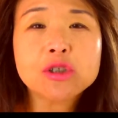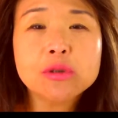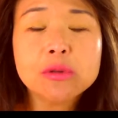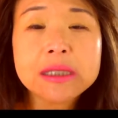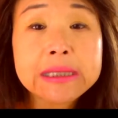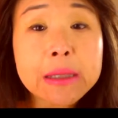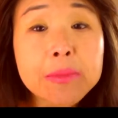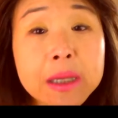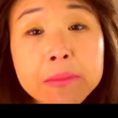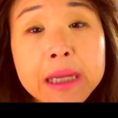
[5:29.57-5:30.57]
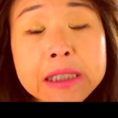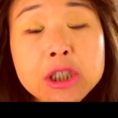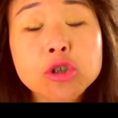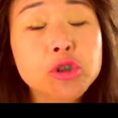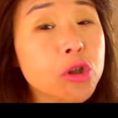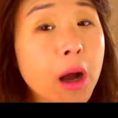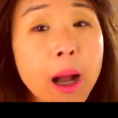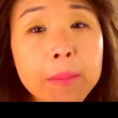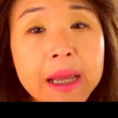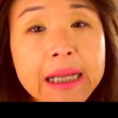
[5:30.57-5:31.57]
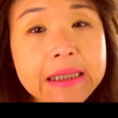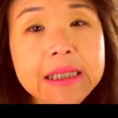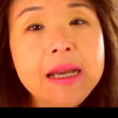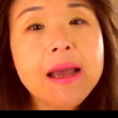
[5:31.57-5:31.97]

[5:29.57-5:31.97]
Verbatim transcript: to uh, send me a message or to comment.